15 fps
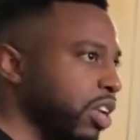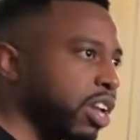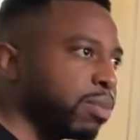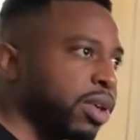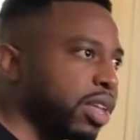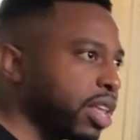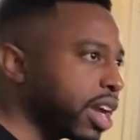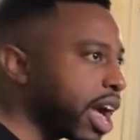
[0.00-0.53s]
You know what
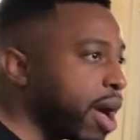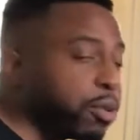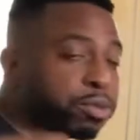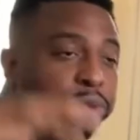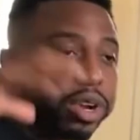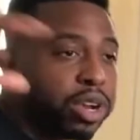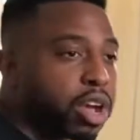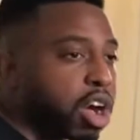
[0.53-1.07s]
I mean? Like I was
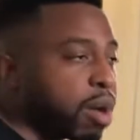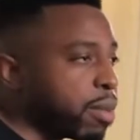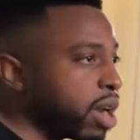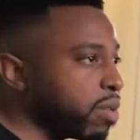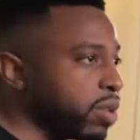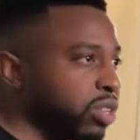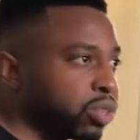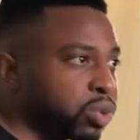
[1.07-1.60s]
bringing all
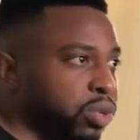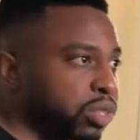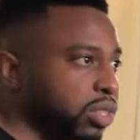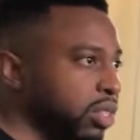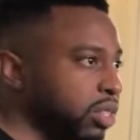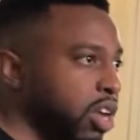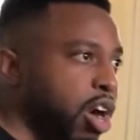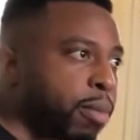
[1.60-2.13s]
my
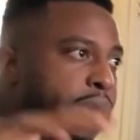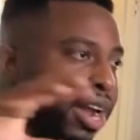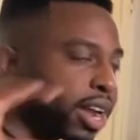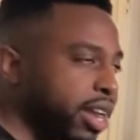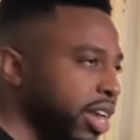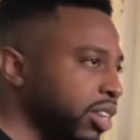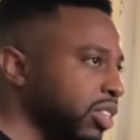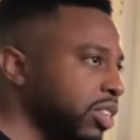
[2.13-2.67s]
resources, all my
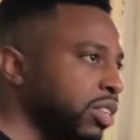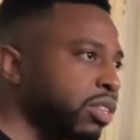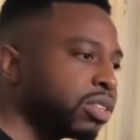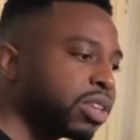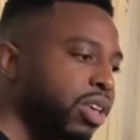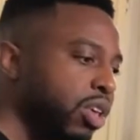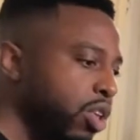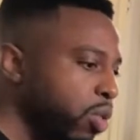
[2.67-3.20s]

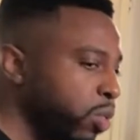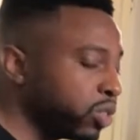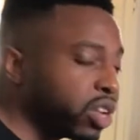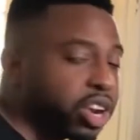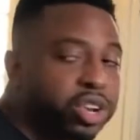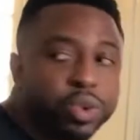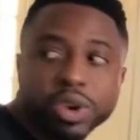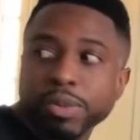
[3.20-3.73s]
connections. We
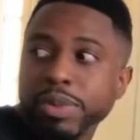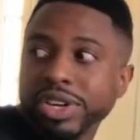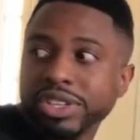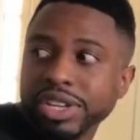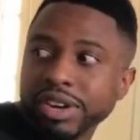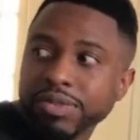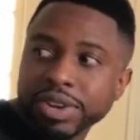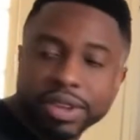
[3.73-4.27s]
started doing a bunch
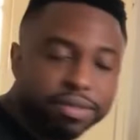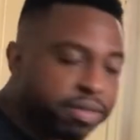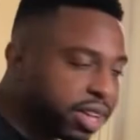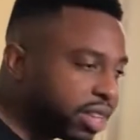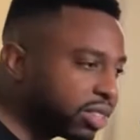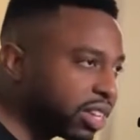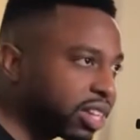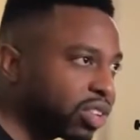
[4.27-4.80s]
of different
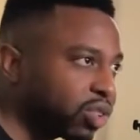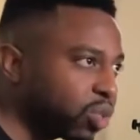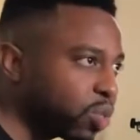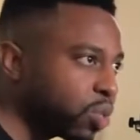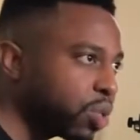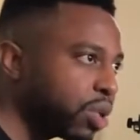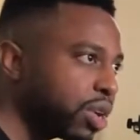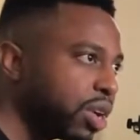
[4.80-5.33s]
events at the
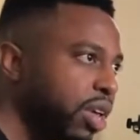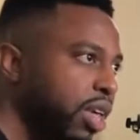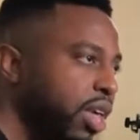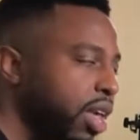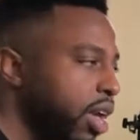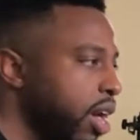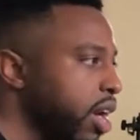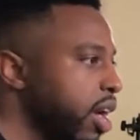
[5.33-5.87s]
store.
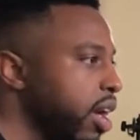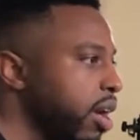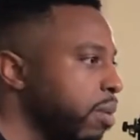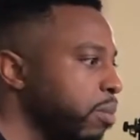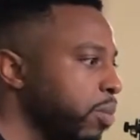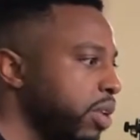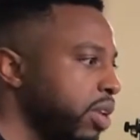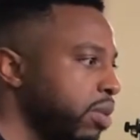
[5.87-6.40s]

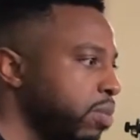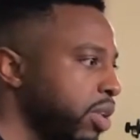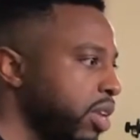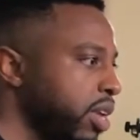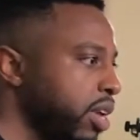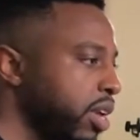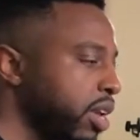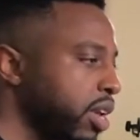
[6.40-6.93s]
We
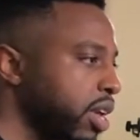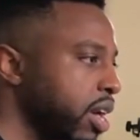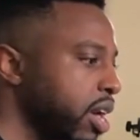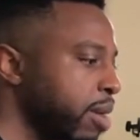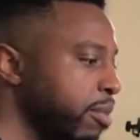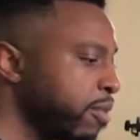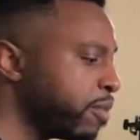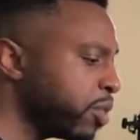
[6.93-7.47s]
did
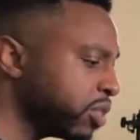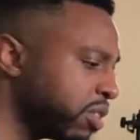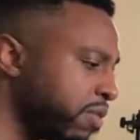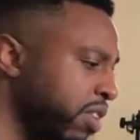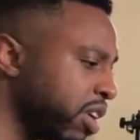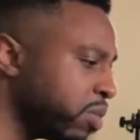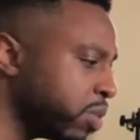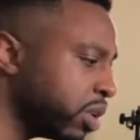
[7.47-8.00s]
the first
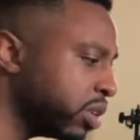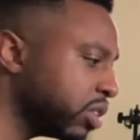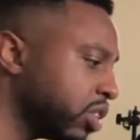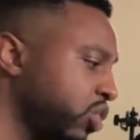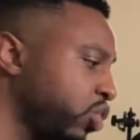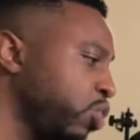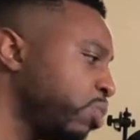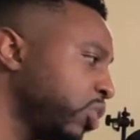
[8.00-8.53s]
event was
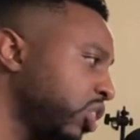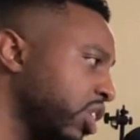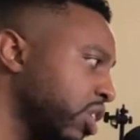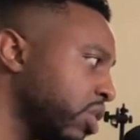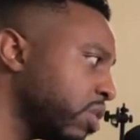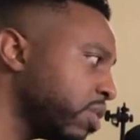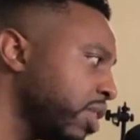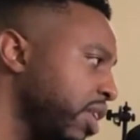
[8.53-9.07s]
a Super
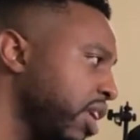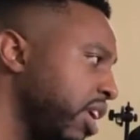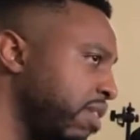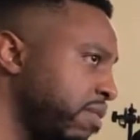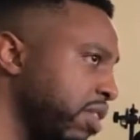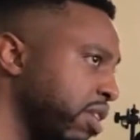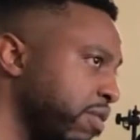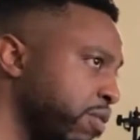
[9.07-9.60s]
Shell
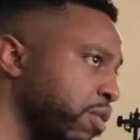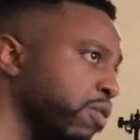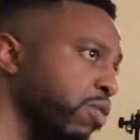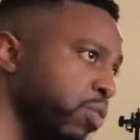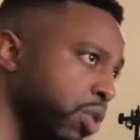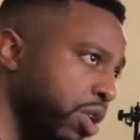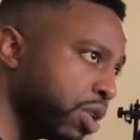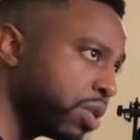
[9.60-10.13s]
event for
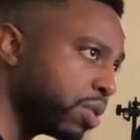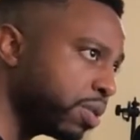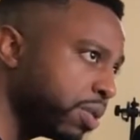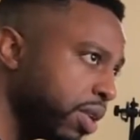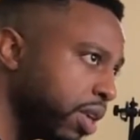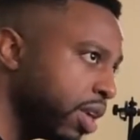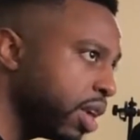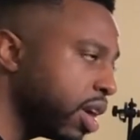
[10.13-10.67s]
Pharrell.
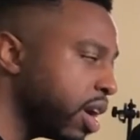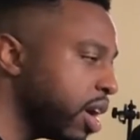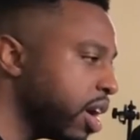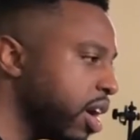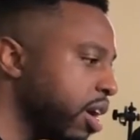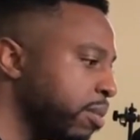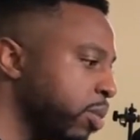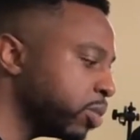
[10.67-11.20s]

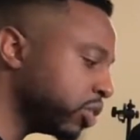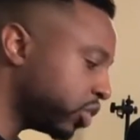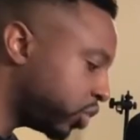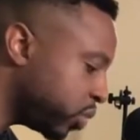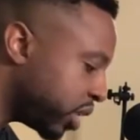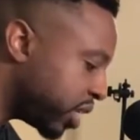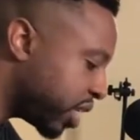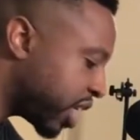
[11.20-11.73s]
It was a
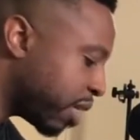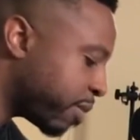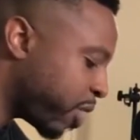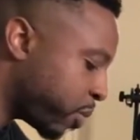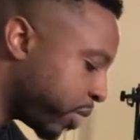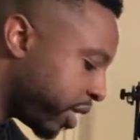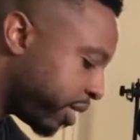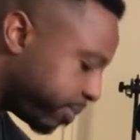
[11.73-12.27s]
shoe that he came
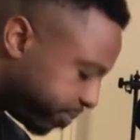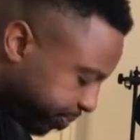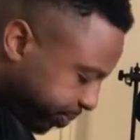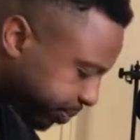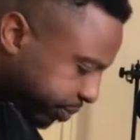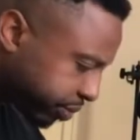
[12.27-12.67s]
out with.